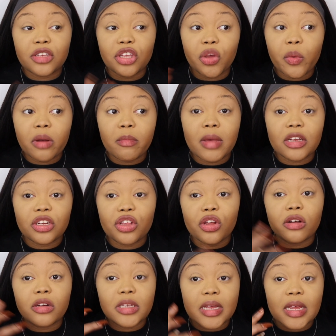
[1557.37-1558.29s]
So you want to make sure
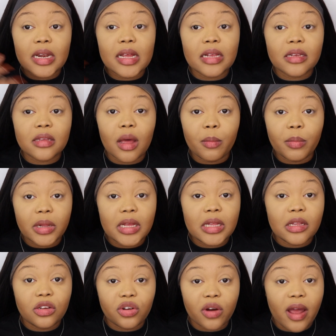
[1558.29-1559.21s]
your skin is
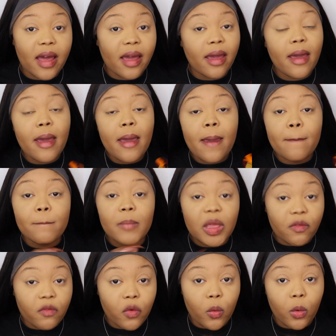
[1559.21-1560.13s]
completely dry
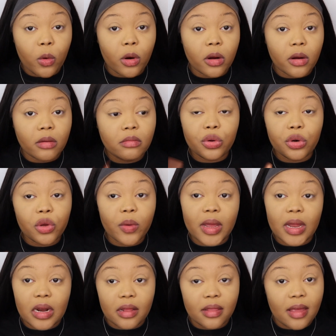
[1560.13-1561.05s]
before you do
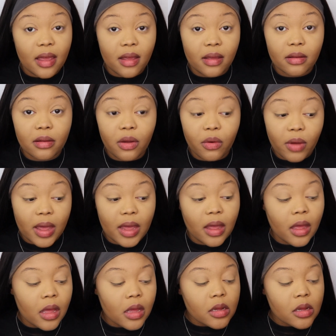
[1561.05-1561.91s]
anything, okay?